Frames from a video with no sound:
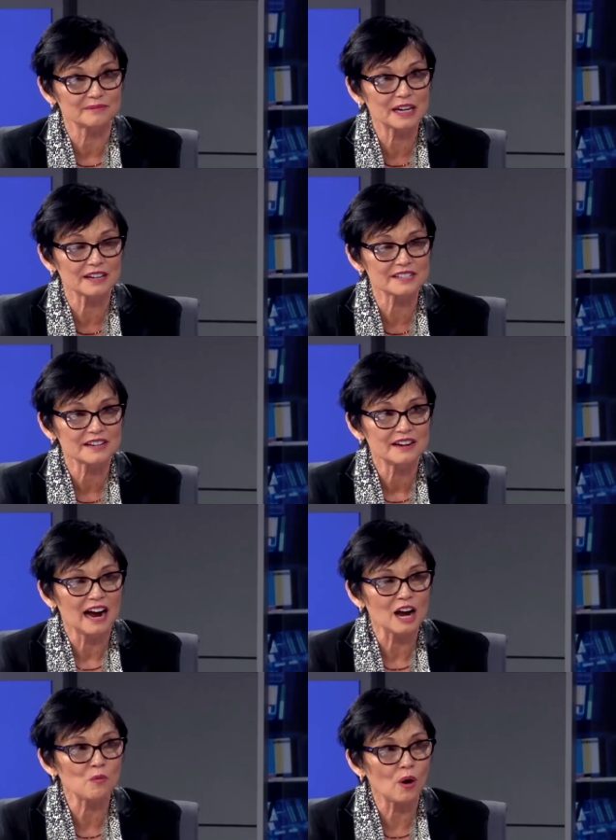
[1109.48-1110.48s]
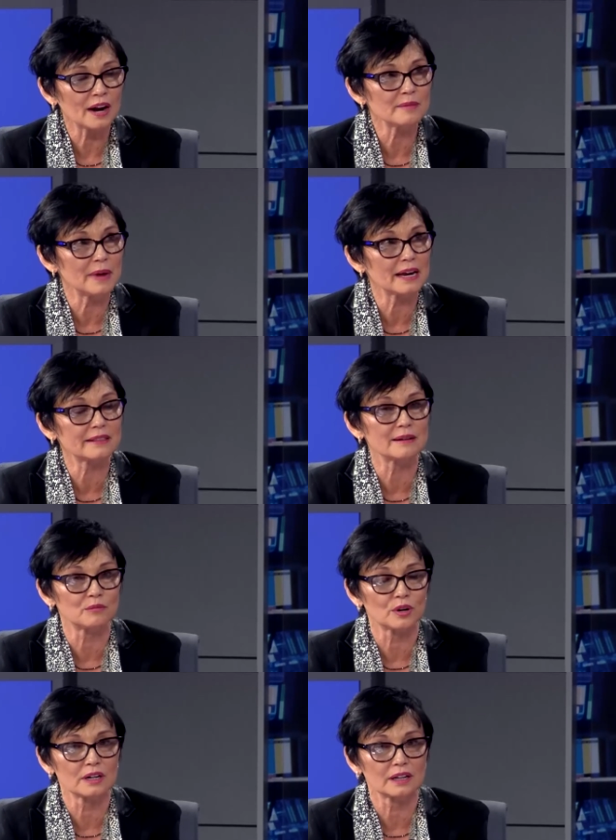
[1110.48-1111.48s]
because i want to make them
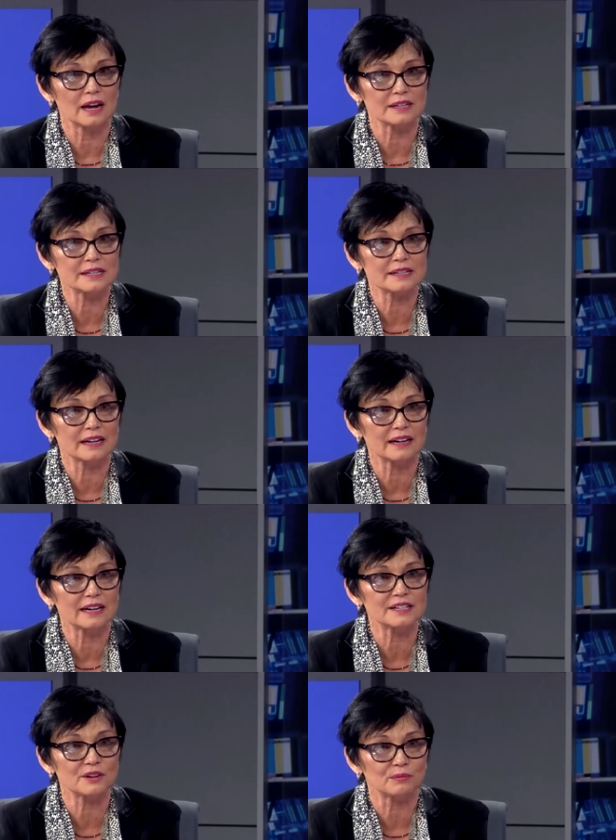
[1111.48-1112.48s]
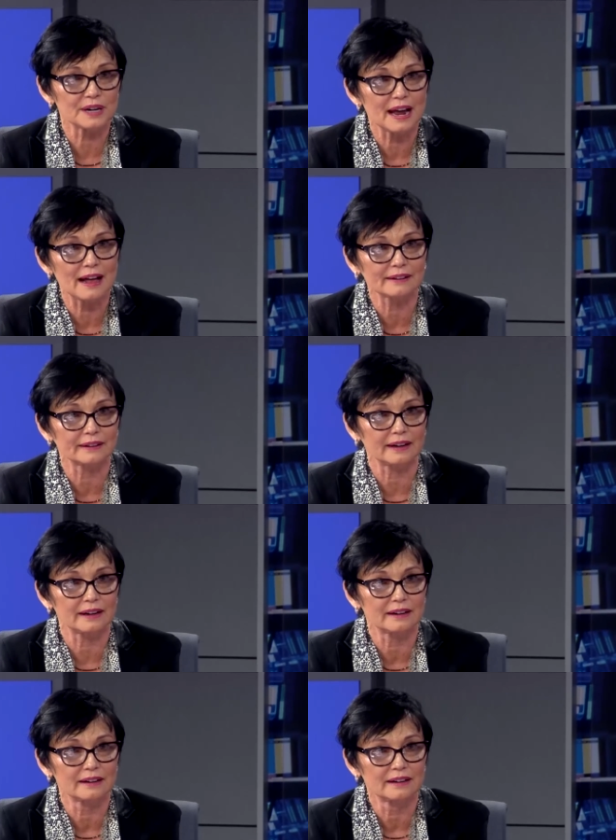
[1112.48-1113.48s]
realize that it's a reality
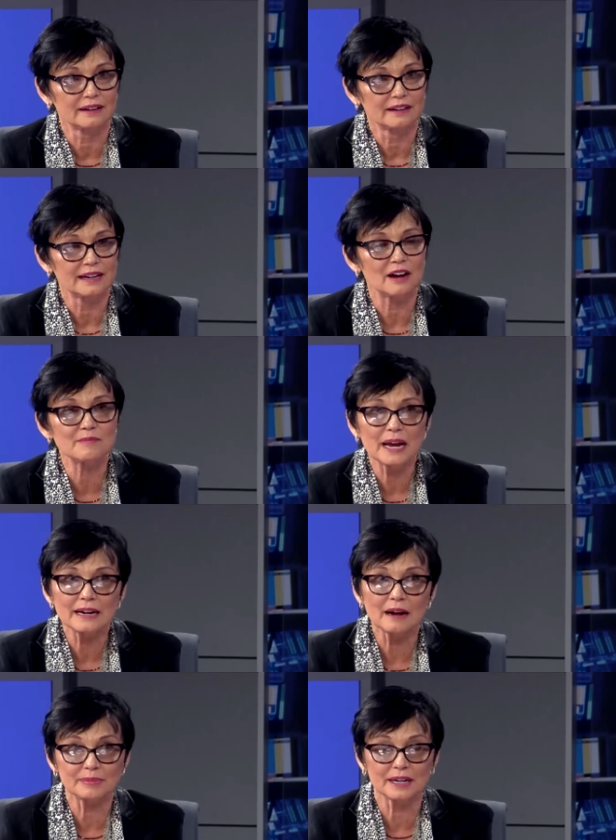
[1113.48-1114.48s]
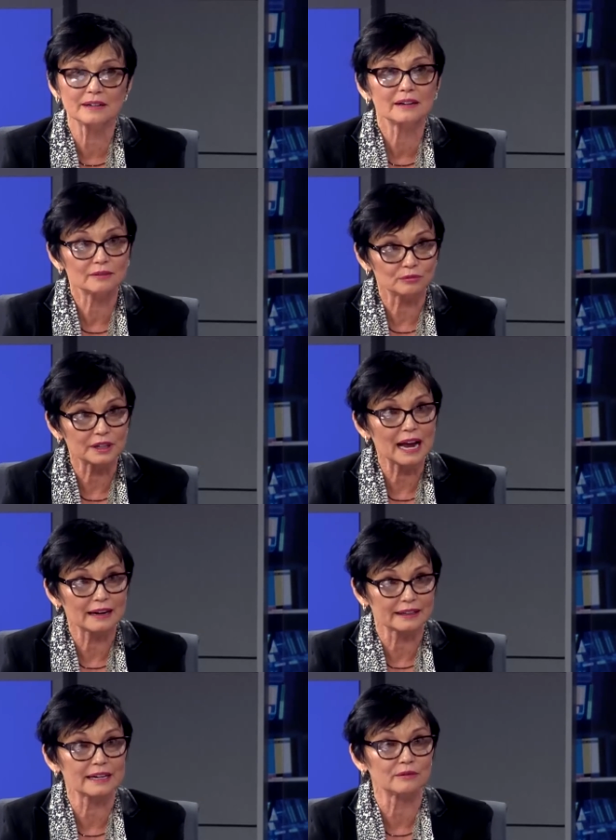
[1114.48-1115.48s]
now it may not be
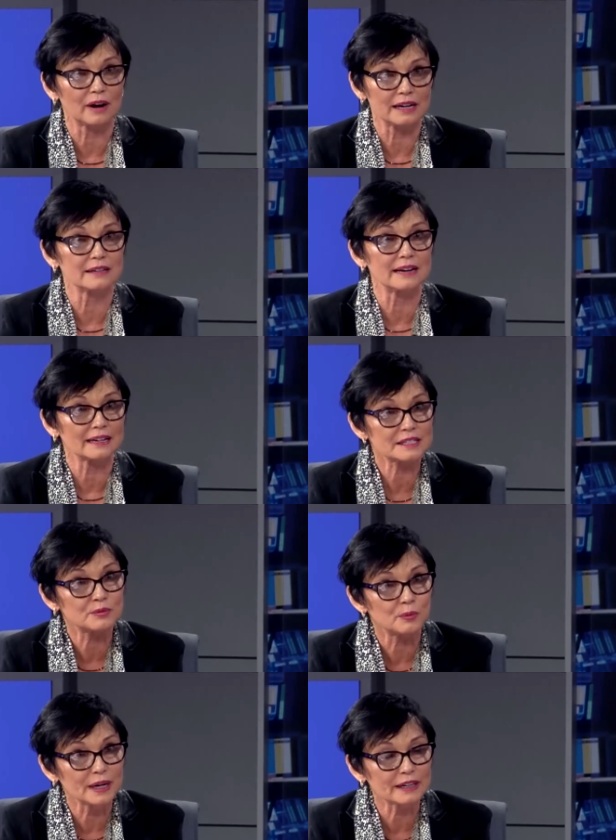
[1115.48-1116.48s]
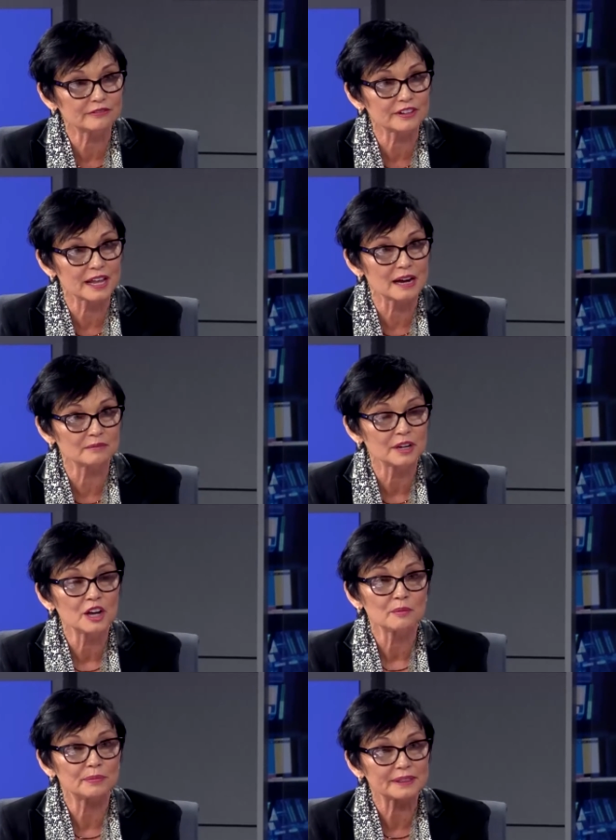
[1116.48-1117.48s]
reality right next week for them
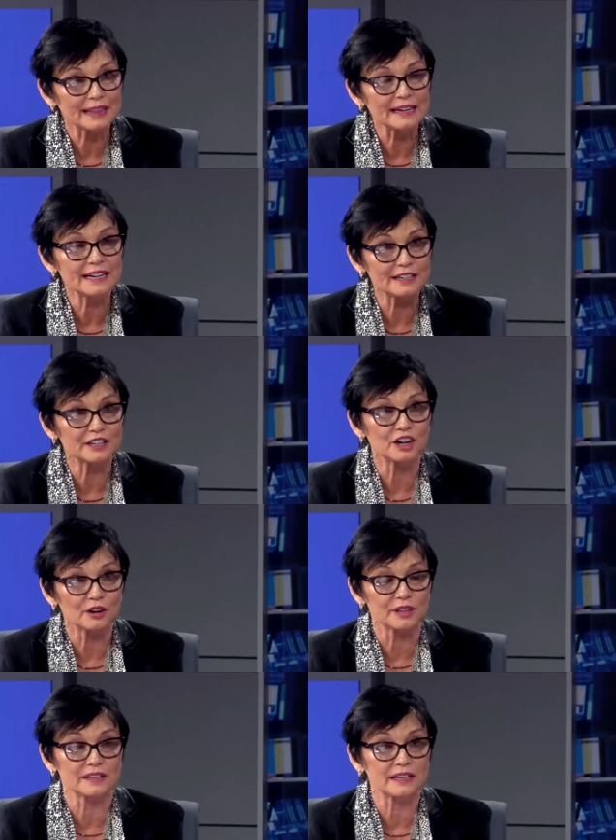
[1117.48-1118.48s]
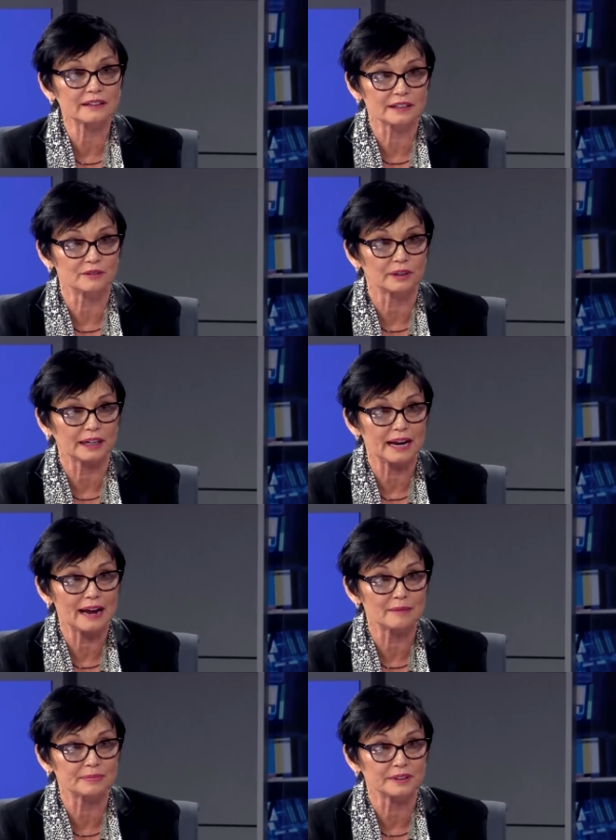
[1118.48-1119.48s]
but they need to know that it can really
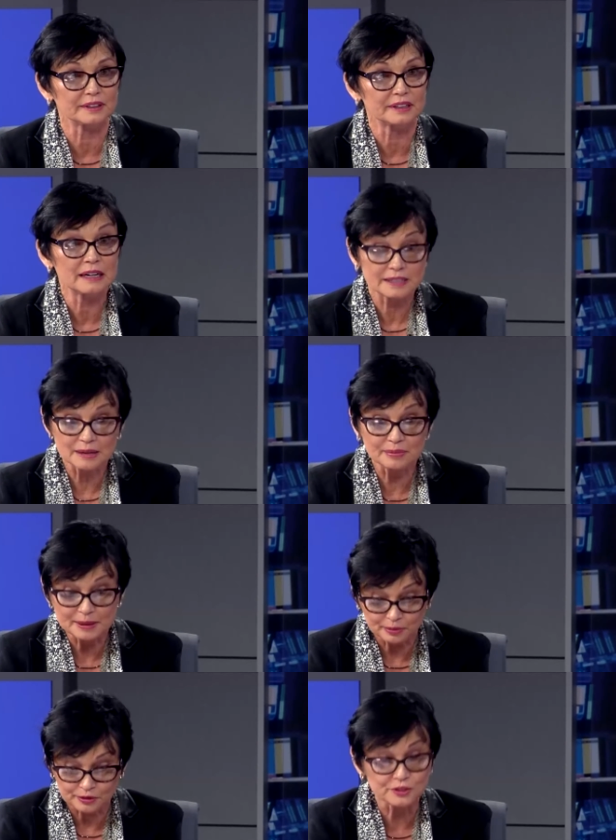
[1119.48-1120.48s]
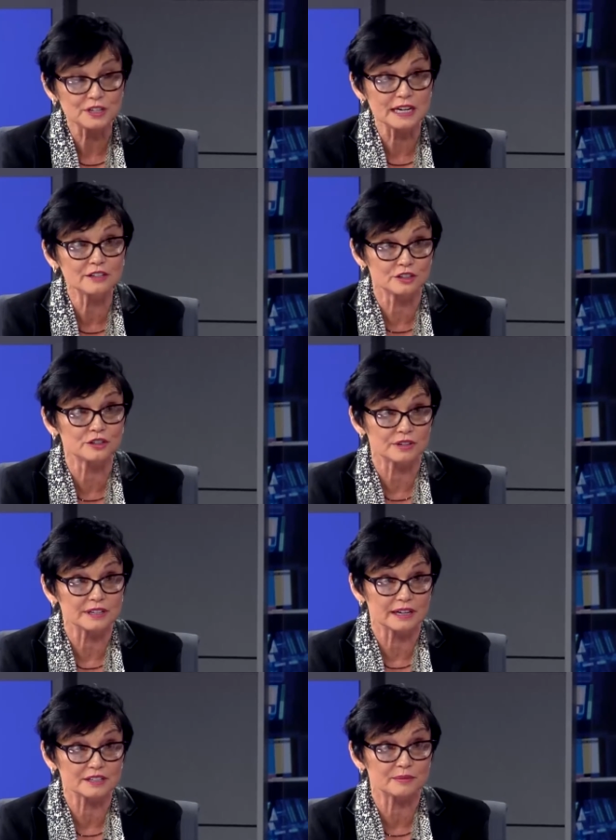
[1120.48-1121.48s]
happen some people need to do it
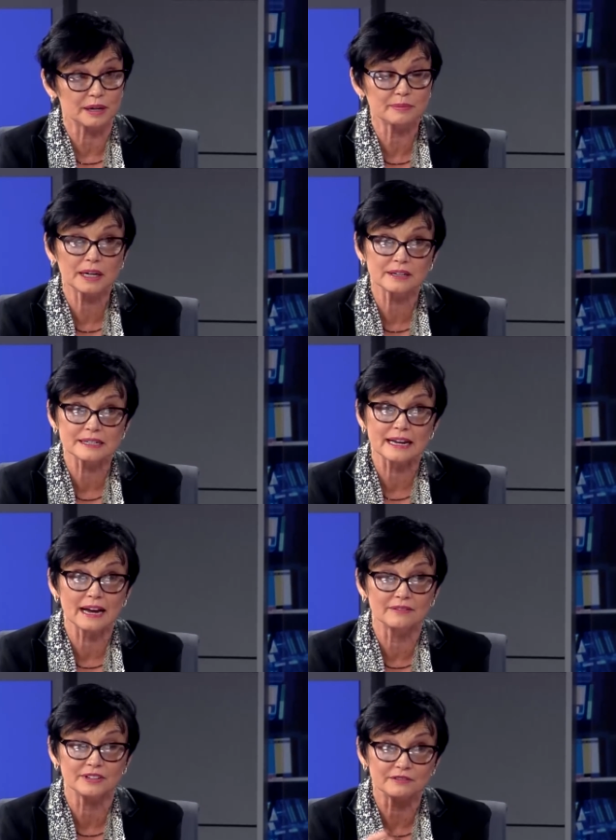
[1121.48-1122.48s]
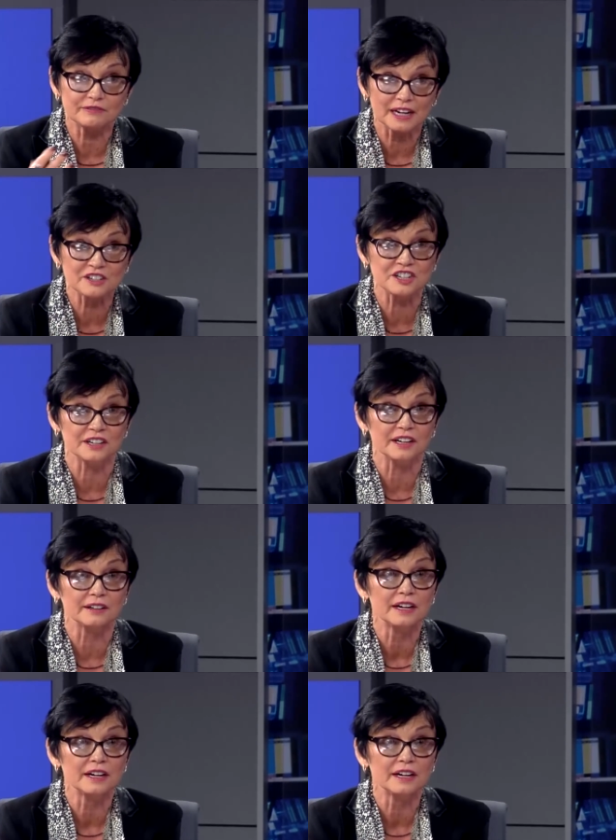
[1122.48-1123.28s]
next week because they have infection and